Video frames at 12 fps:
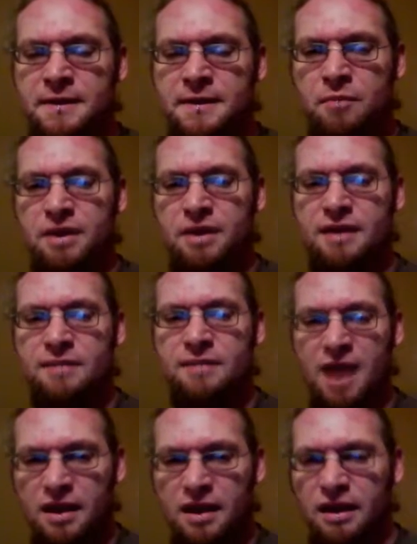But I'm
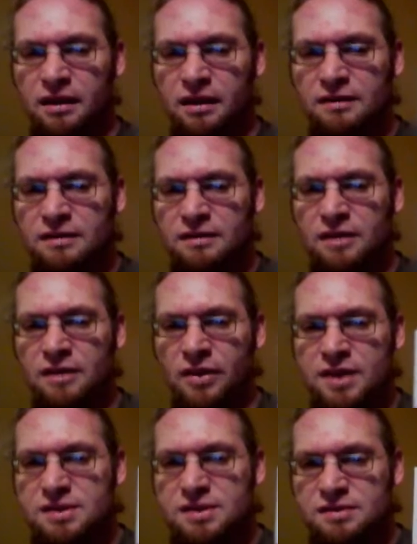telling you,
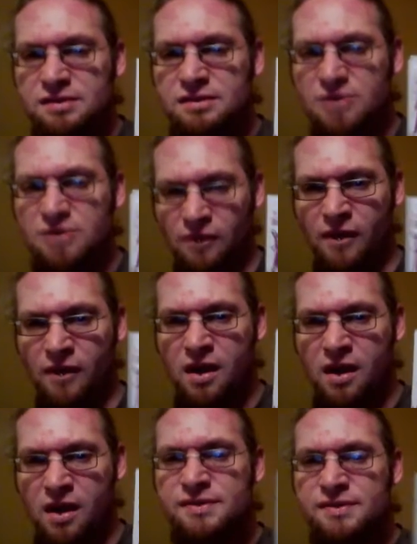this, so
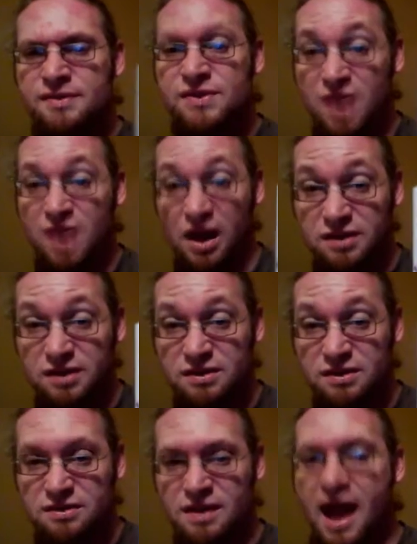far, sucks.
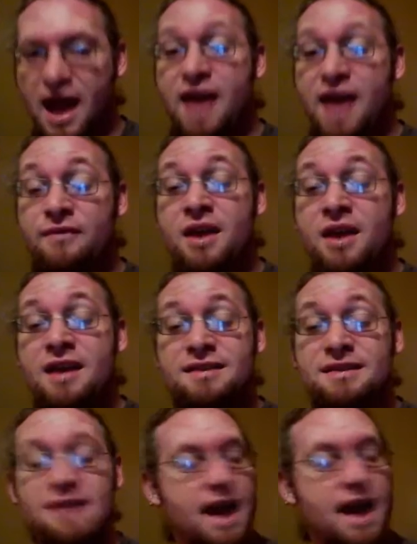I
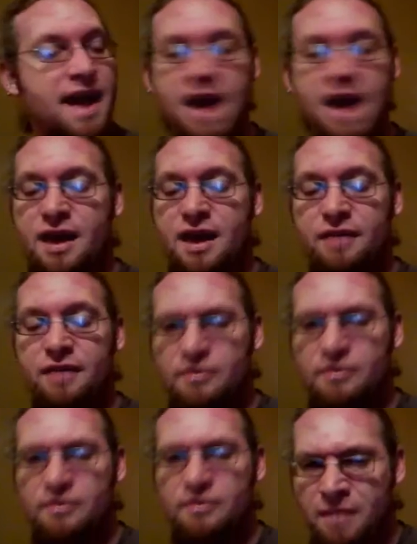can't
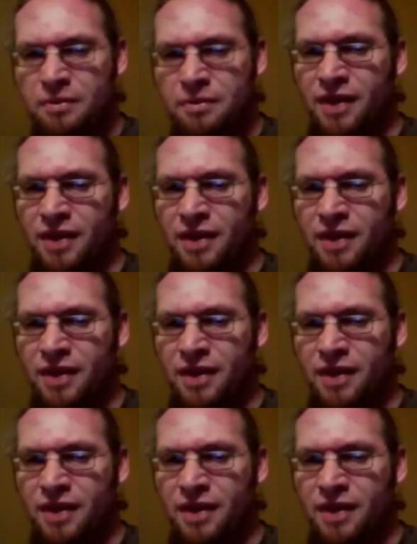remember